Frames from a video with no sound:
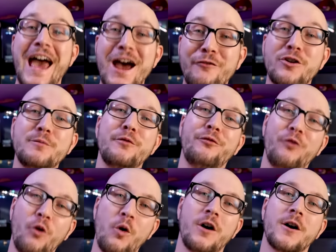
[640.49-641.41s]
ever
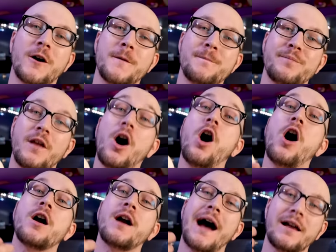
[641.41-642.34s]
before,
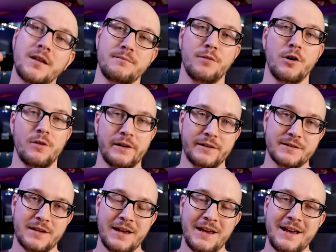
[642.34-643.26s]
Hog Island boas.